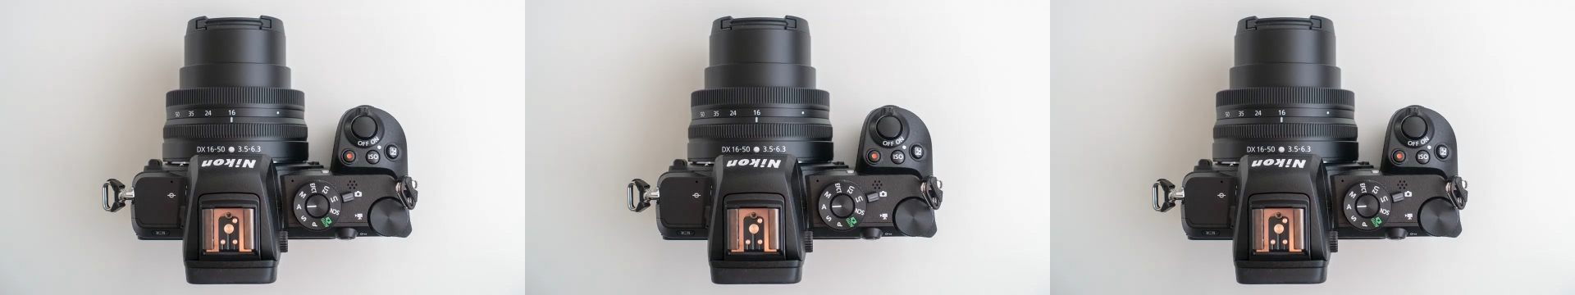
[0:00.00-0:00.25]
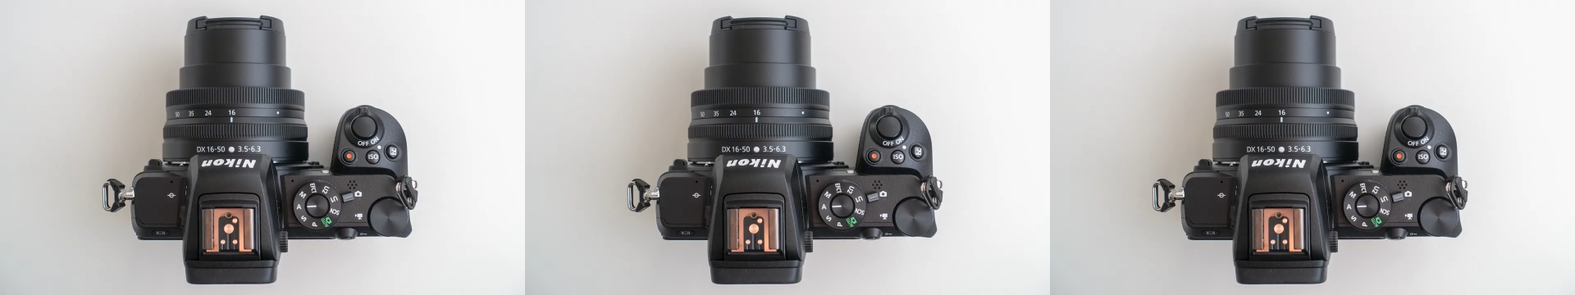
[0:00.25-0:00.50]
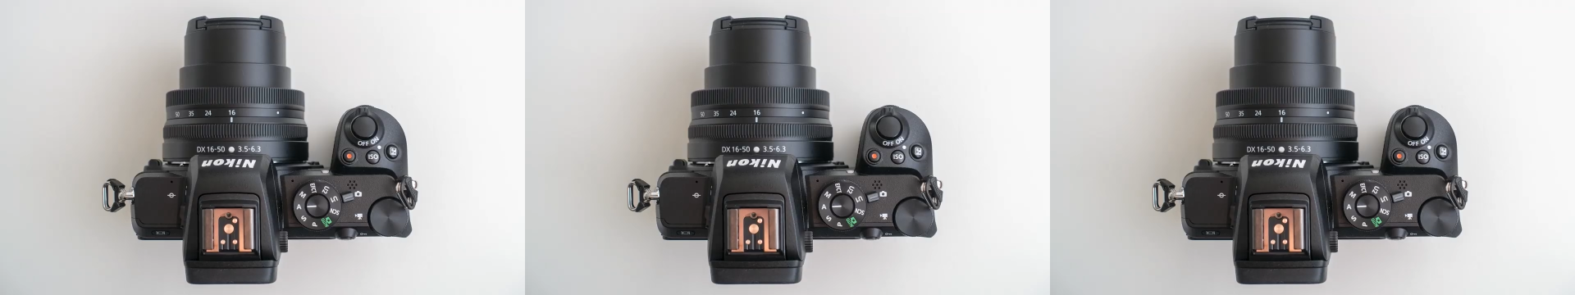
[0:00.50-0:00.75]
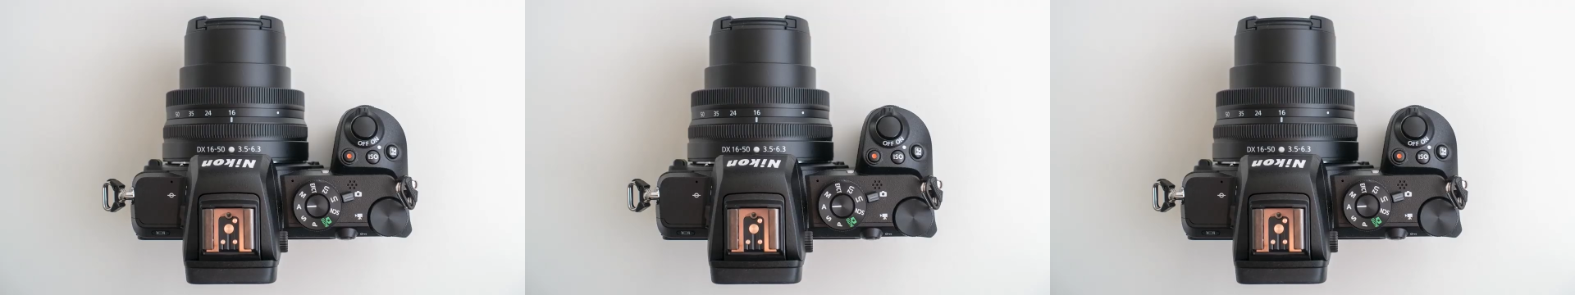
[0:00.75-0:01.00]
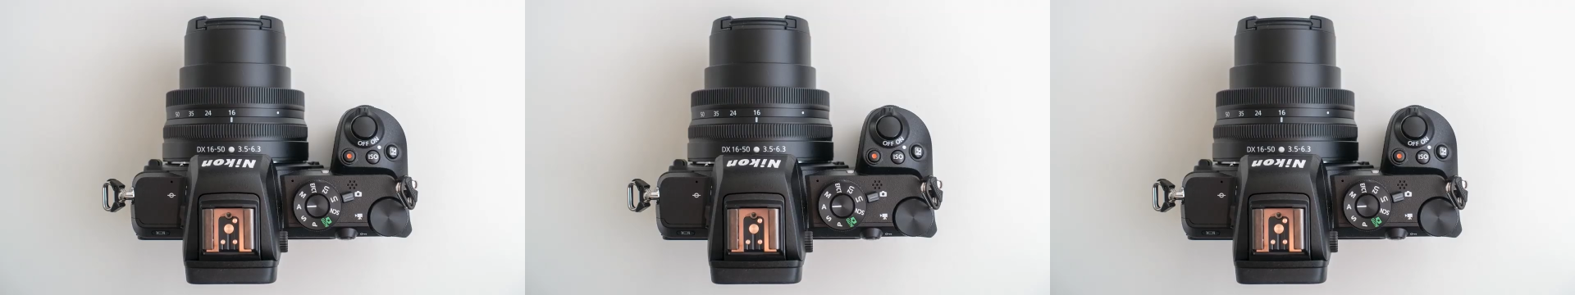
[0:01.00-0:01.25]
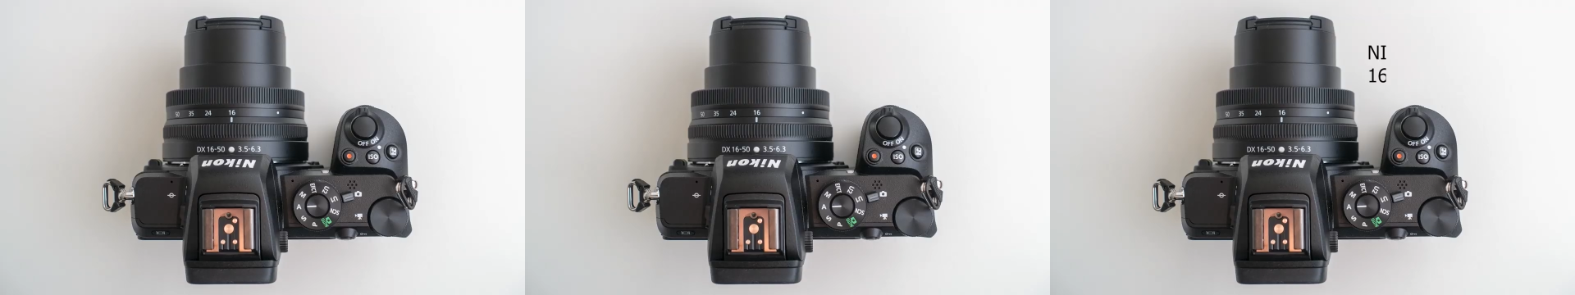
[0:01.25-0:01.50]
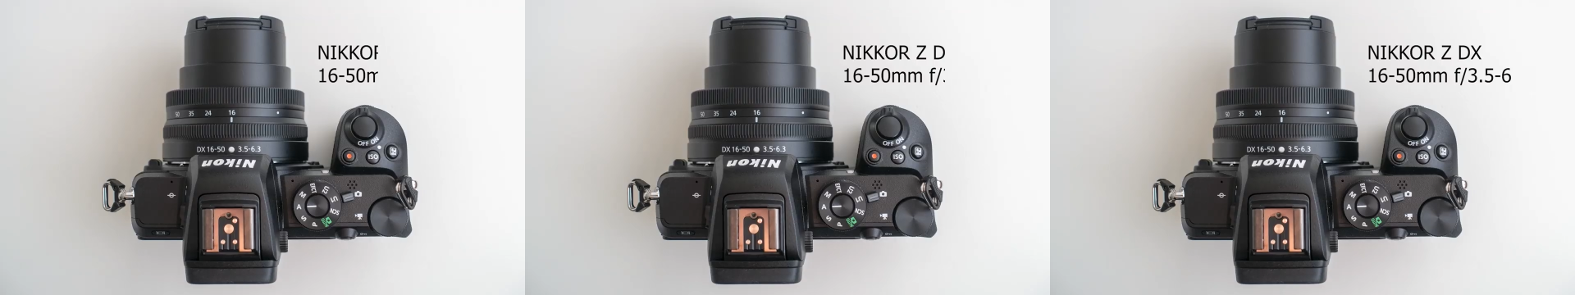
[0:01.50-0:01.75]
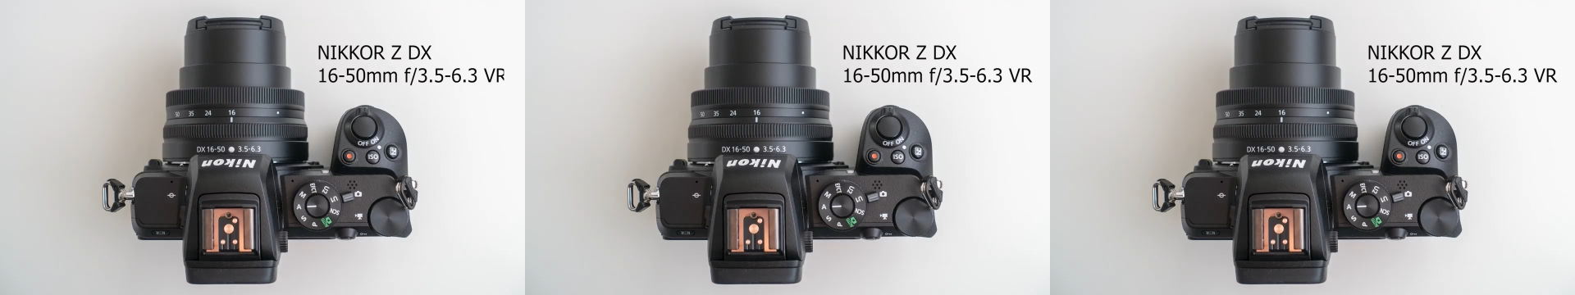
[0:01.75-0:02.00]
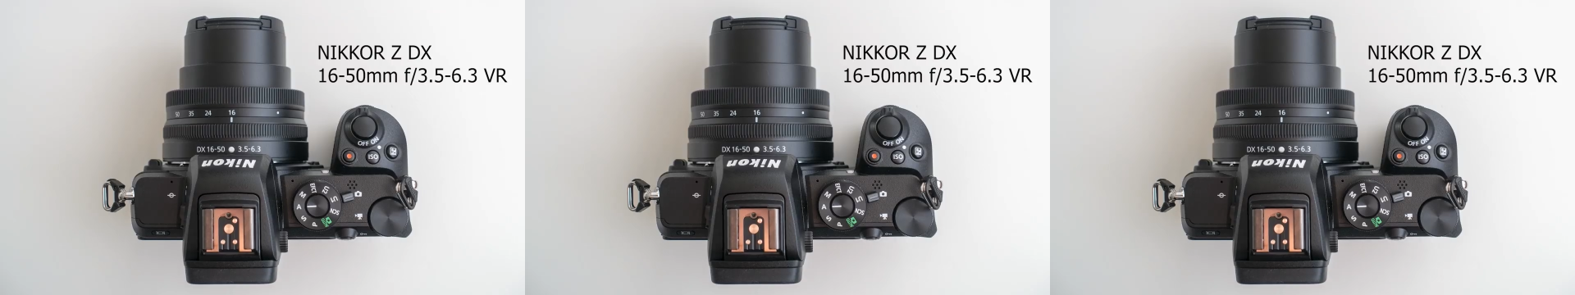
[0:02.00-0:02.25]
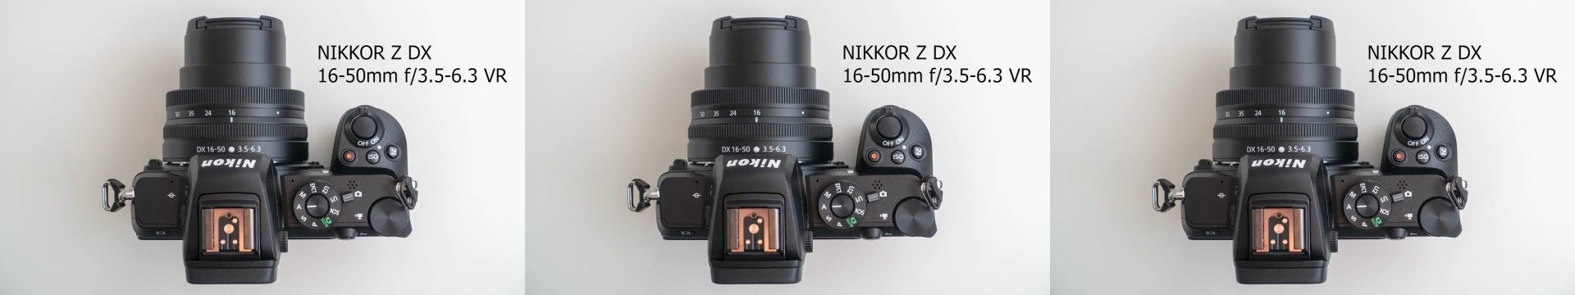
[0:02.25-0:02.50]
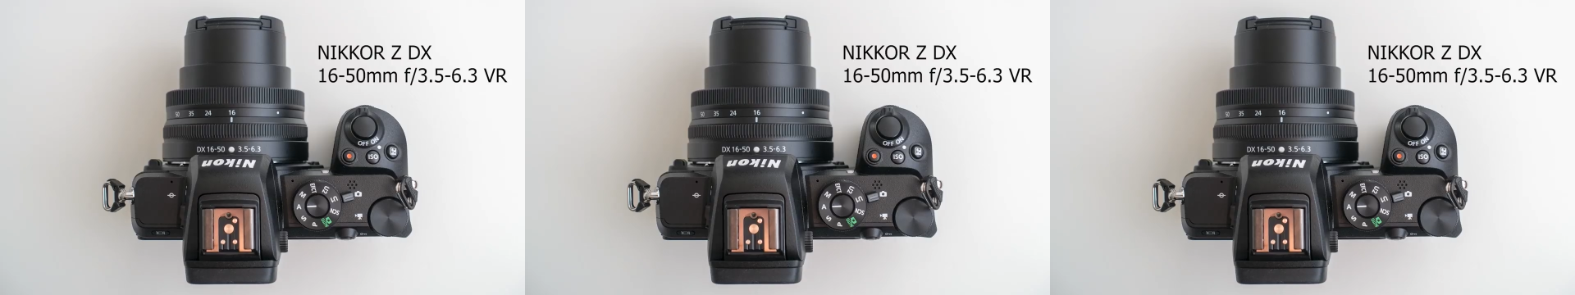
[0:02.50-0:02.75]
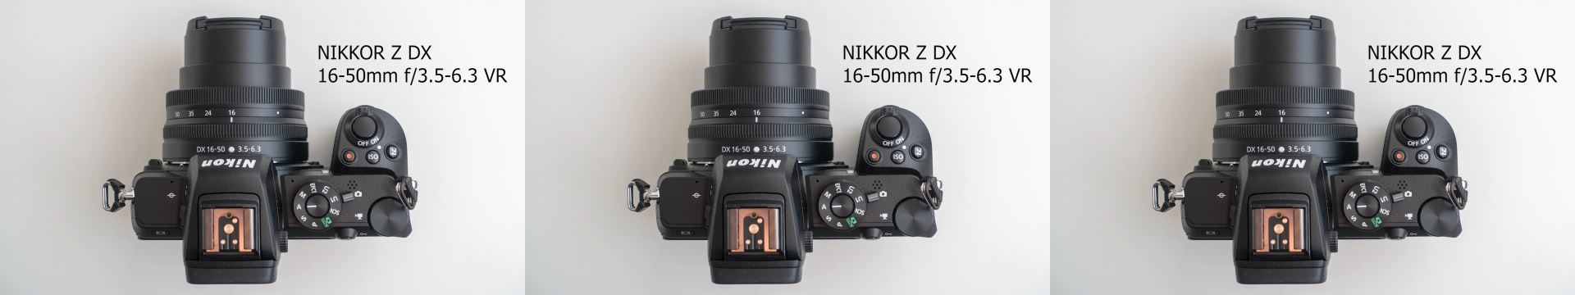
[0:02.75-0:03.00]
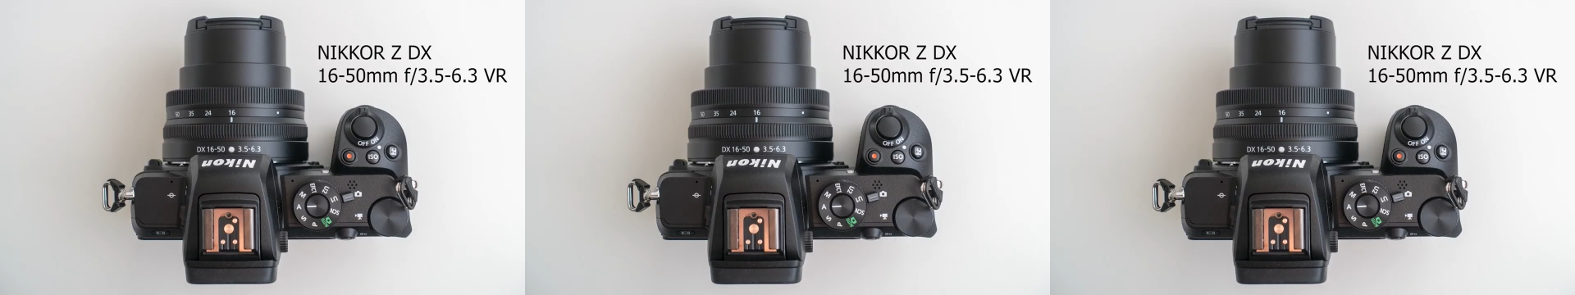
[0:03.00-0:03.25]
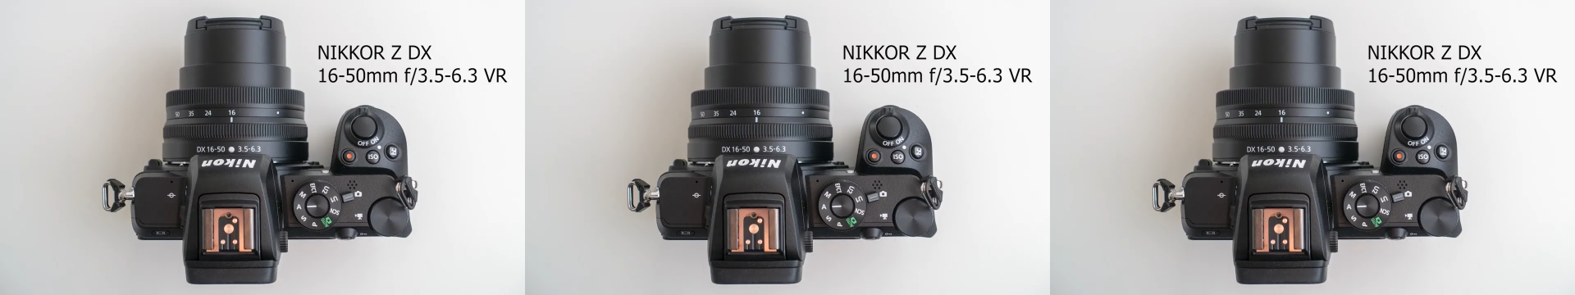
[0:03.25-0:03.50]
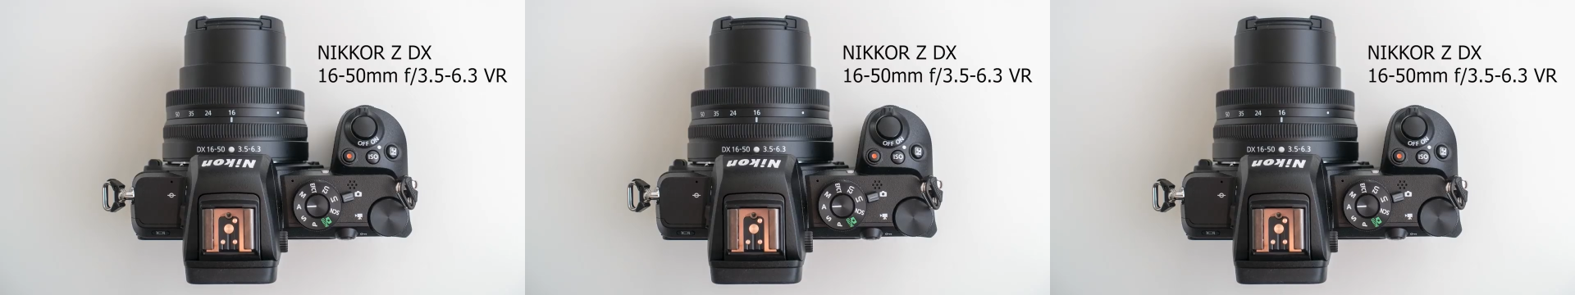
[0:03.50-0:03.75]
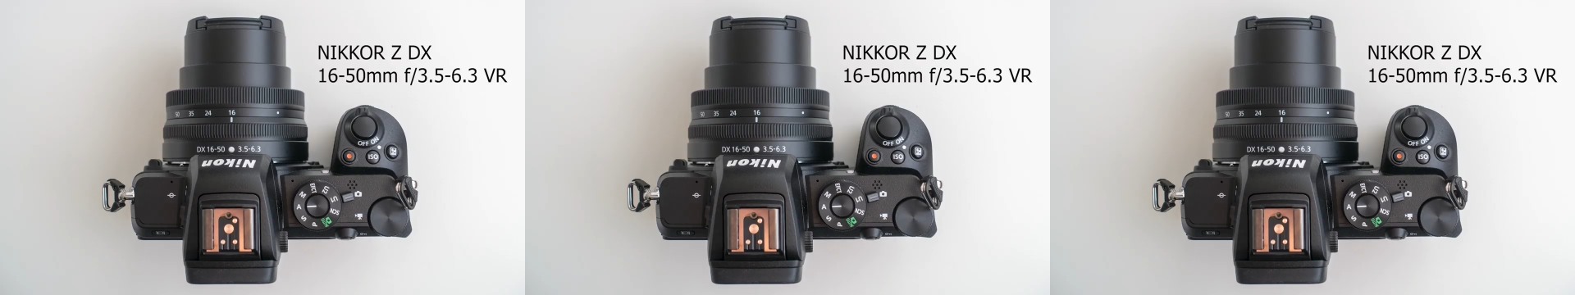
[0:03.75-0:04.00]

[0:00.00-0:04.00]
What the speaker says: (no speaker visible)